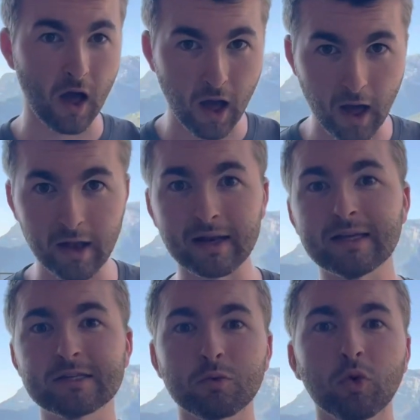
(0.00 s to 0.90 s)
at
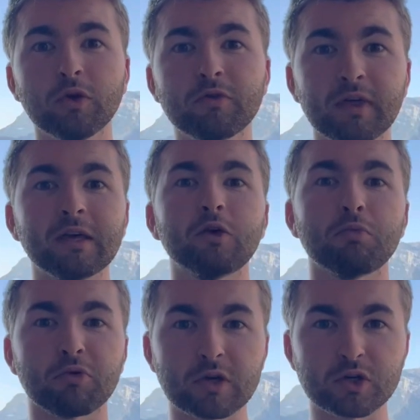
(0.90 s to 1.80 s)
least what you think your
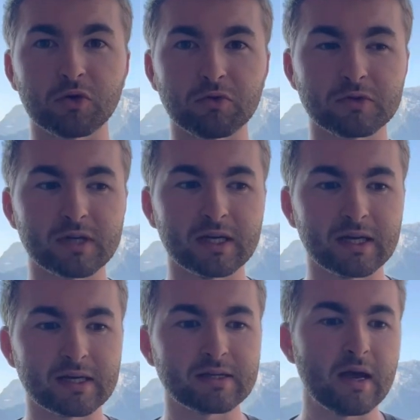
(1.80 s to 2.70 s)
pre-shot routine
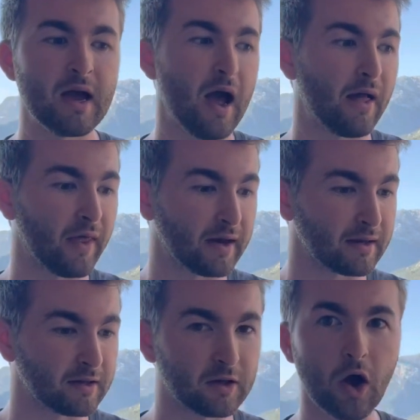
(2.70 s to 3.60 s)
is, and
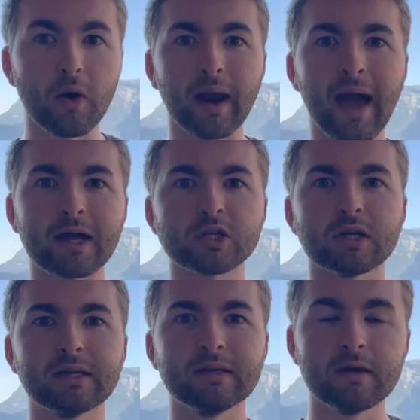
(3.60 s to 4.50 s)
then go and
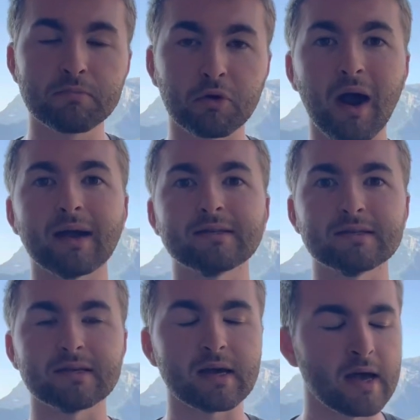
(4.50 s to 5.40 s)
actually
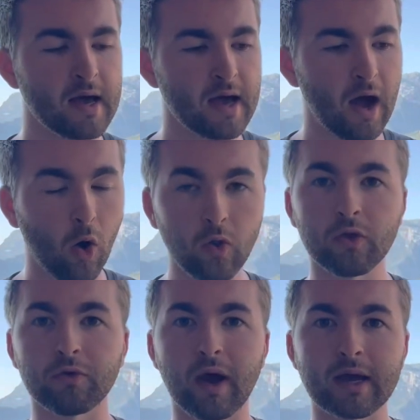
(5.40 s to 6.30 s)
practice it on
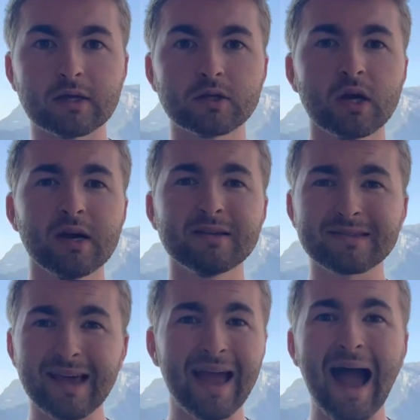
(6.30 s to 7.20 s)
the range.
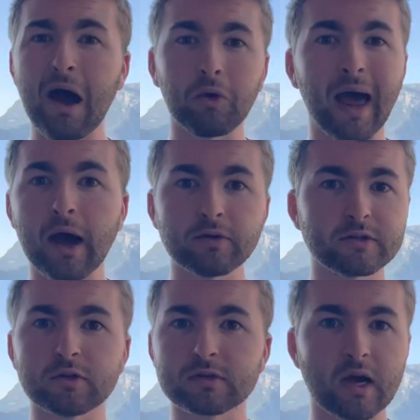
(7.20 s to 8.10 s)
Say it out loud
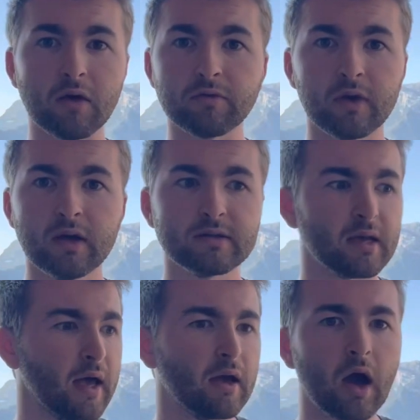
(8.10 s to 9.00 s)
to yourself.
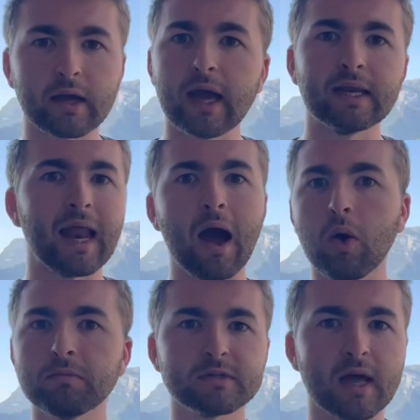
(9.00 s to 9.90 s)
Say, okay, now
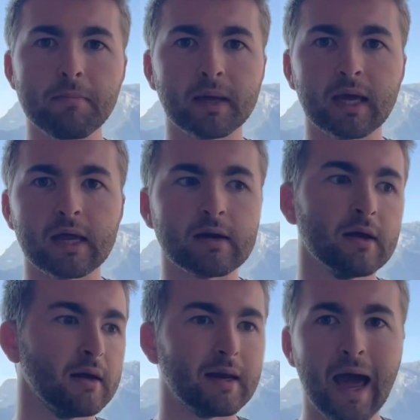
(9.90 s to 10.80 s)
I'm stepping in.
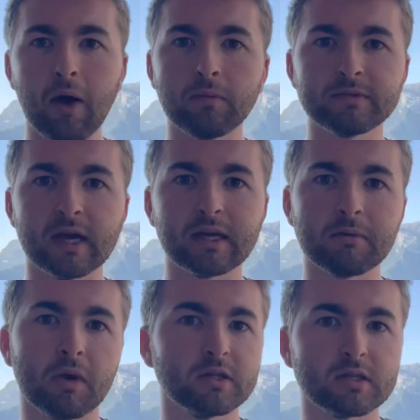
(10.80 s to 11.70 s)
Now I'm
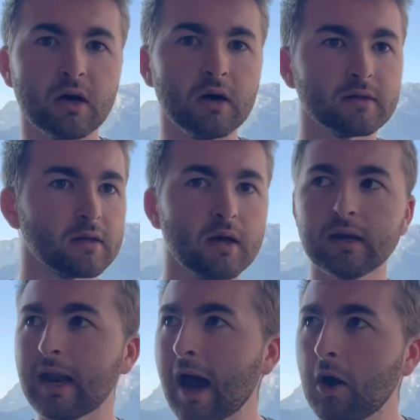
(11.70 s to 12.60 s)
taking my stance.
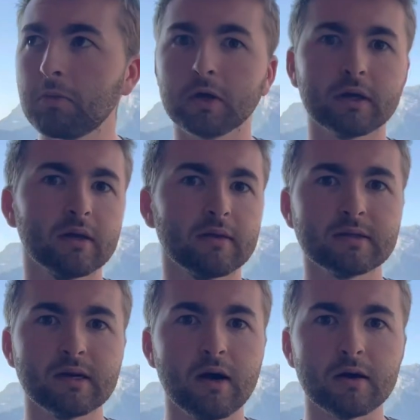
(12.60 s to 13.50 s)
Now I'm looking at the
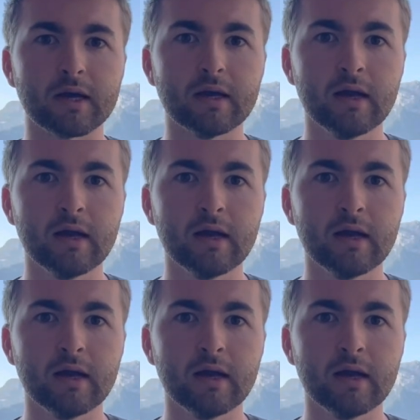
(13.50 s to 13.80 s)
target.